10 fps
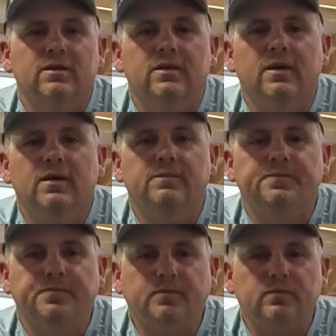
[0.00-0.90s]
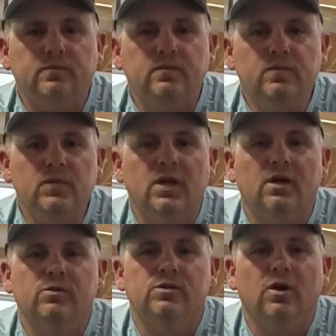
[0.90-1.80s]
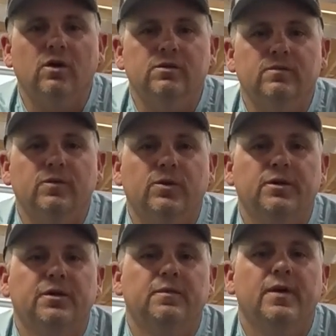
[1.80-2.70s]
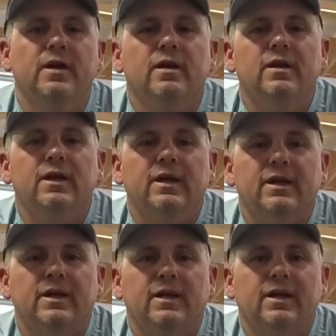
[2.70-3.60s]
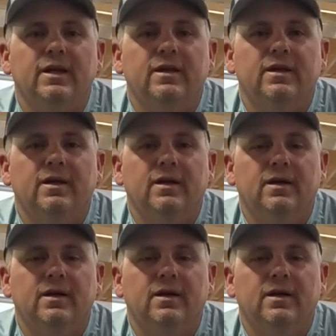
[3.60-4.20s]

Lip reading: That was awesome for him. And